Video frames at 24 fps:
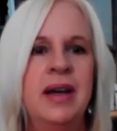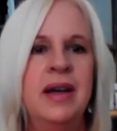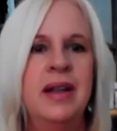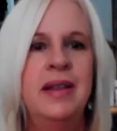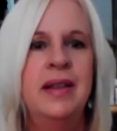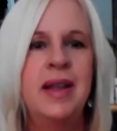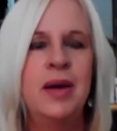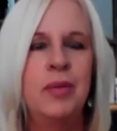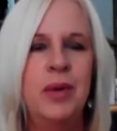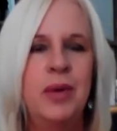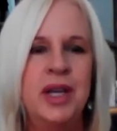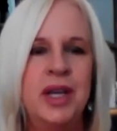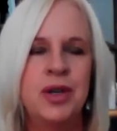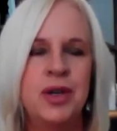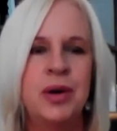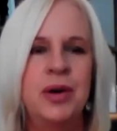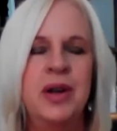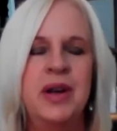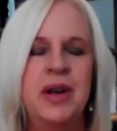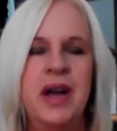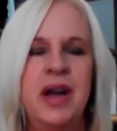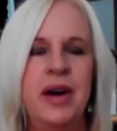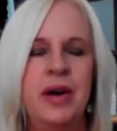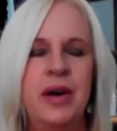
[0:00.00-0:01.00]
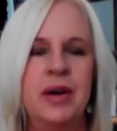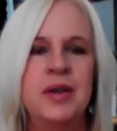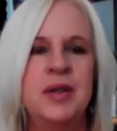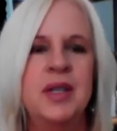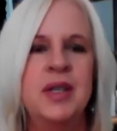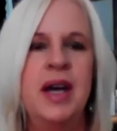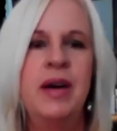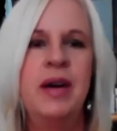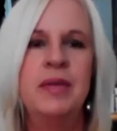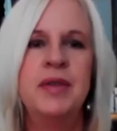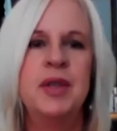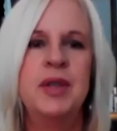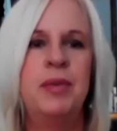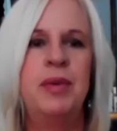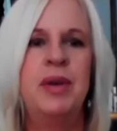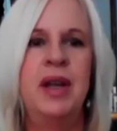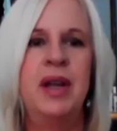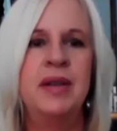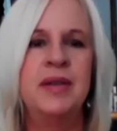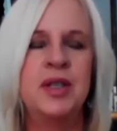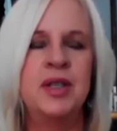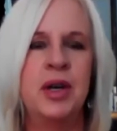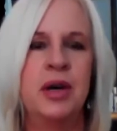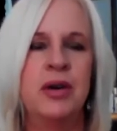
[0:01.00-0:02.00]
then we turn it on ourselves
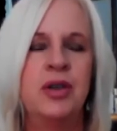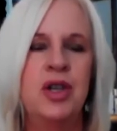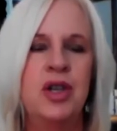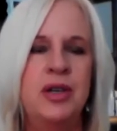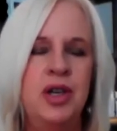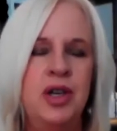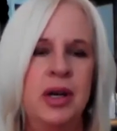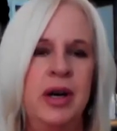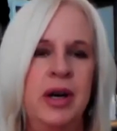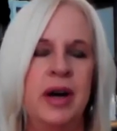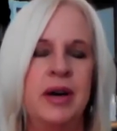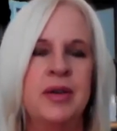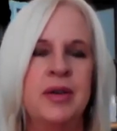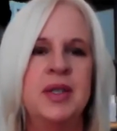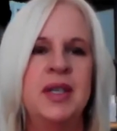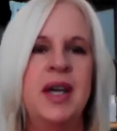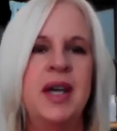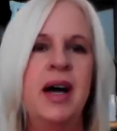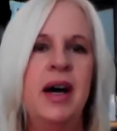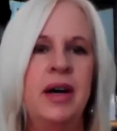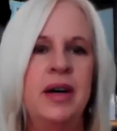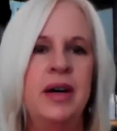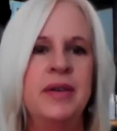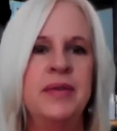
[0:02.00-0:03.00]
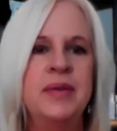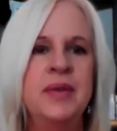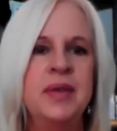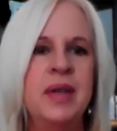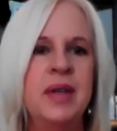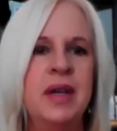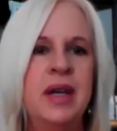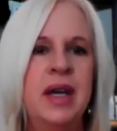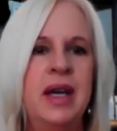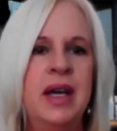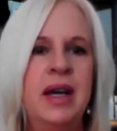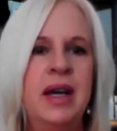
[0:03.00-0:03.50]
and start judging ourselves.